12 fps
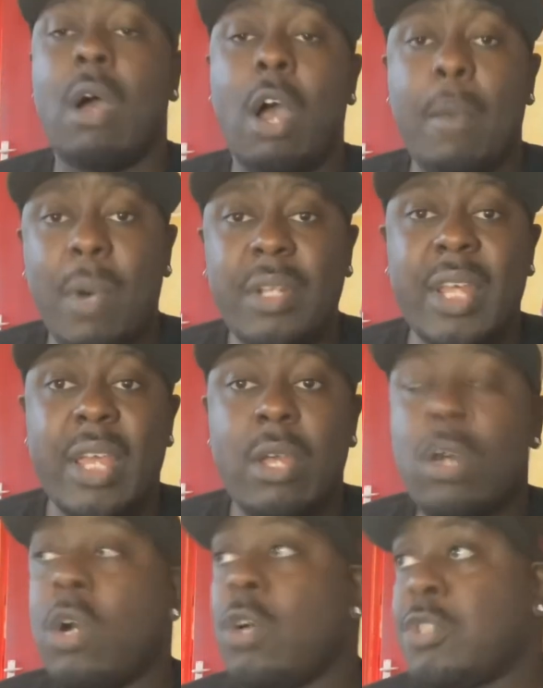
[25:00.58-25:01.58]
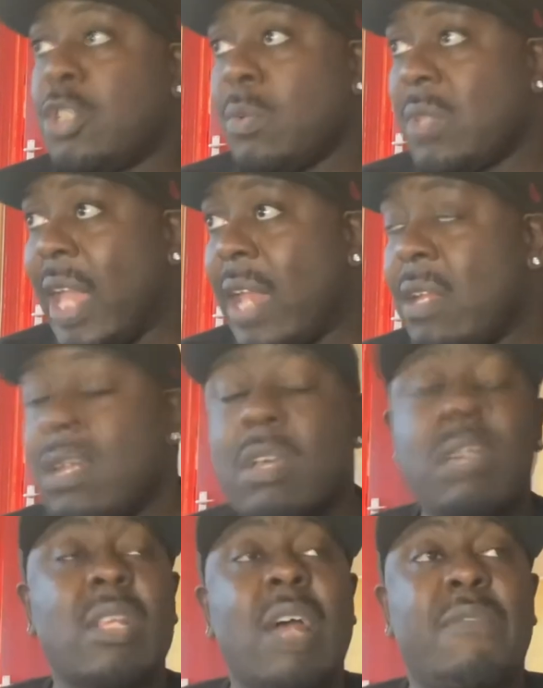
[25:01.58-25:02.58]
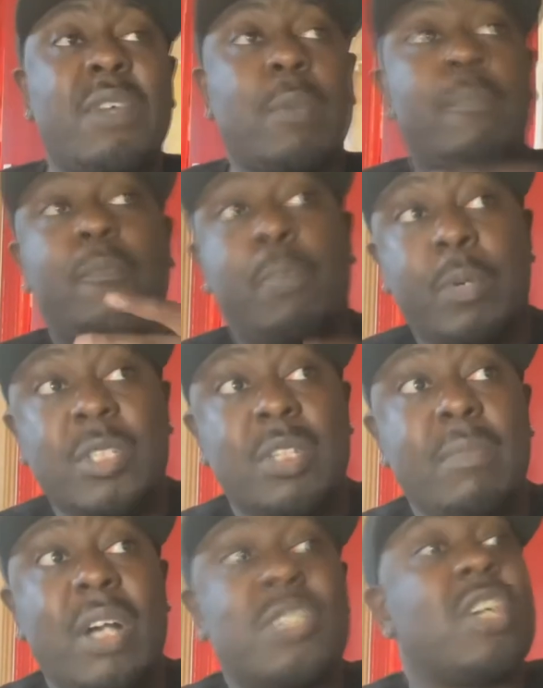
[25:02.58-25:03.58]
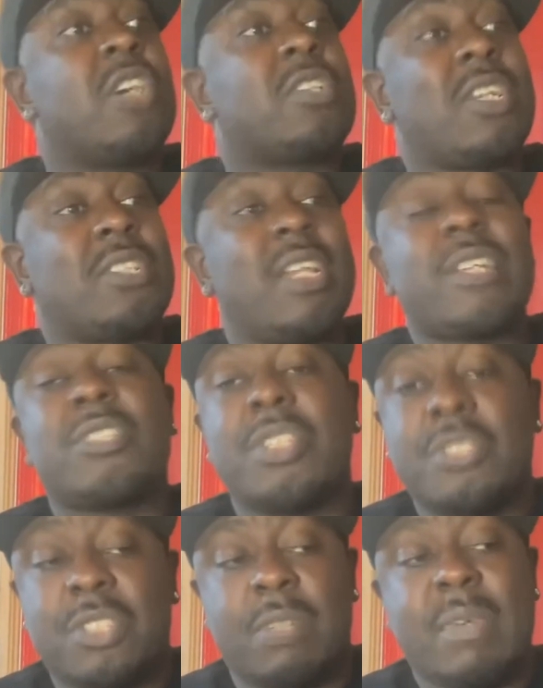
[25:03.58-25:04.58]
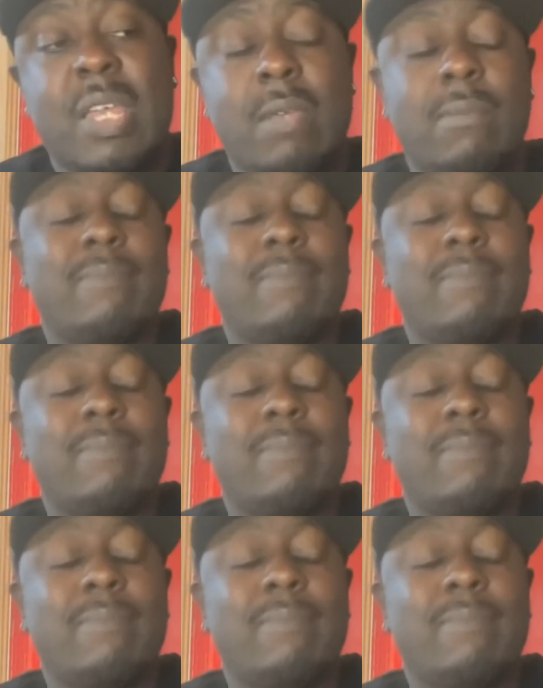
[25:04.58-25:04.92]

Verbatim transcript: I'm on it. Until then, that thing pretty much doesn't exist to me.